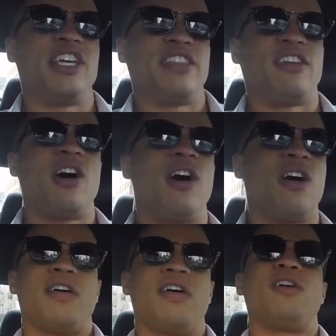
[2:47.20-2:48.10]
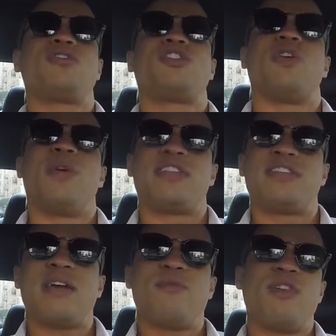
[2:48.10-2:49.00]
get the car. Also, it's
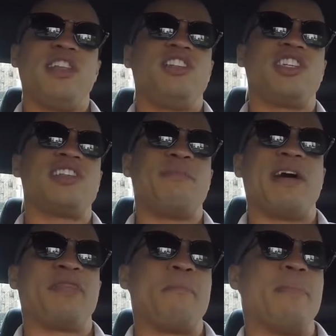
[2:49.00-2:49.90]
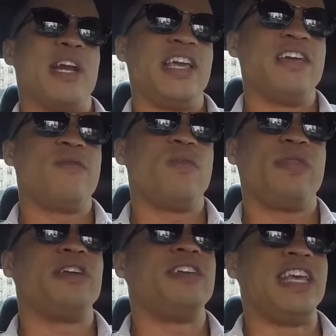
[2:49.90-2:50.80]
not really just about the money
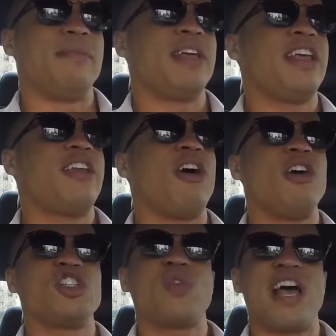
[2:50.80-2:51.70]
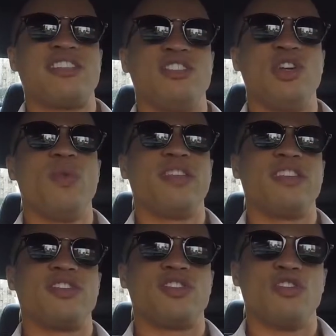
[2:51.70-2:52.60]
with the Demon. It also has to do with
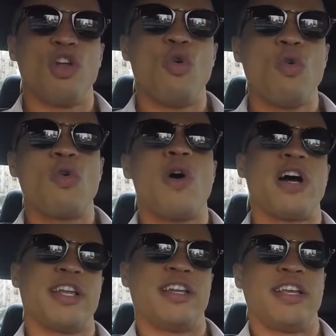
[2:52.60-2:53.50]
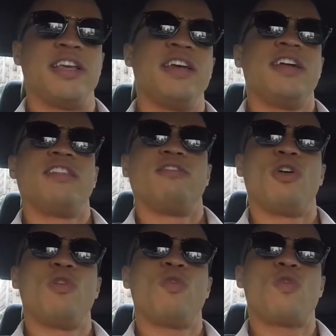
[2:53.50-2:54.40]
its low quantity. The
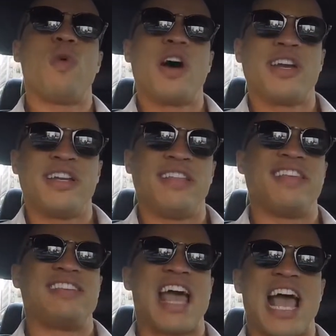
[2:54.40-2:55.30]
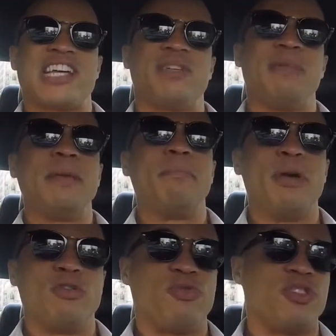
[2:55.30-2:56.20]
low quantity that's actually being
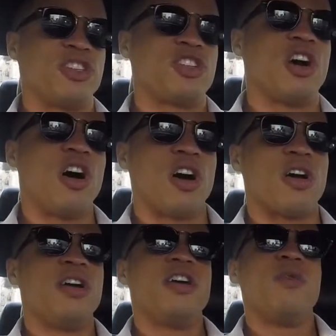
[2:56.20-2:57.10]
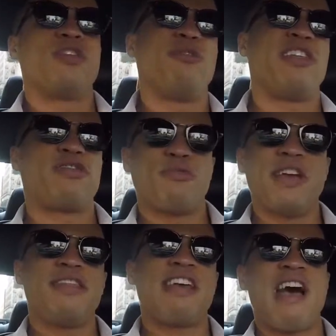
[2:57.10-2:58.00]
built for this car. With only
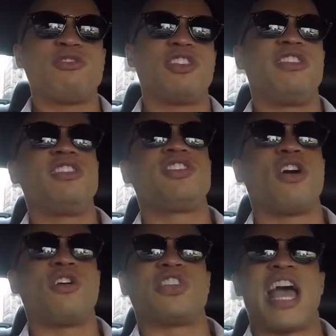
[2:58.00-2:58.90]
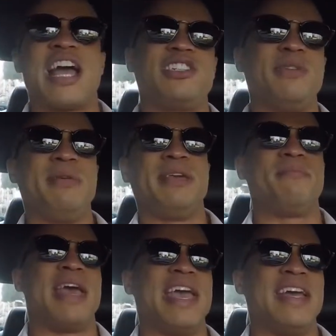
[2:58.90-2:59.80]
3,000 of these cars actually
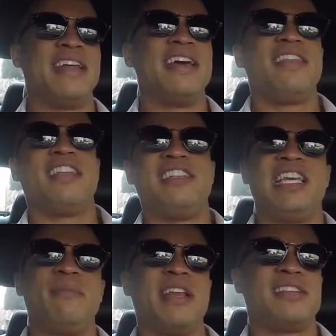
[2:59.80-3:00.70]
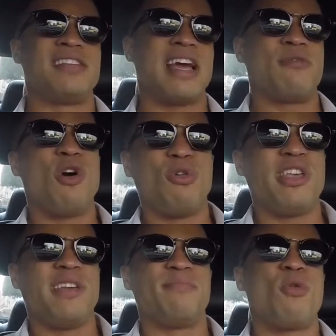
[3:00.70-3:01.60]
being made, the Demon is not
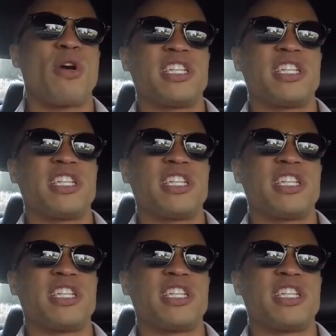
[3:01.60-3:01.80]
only more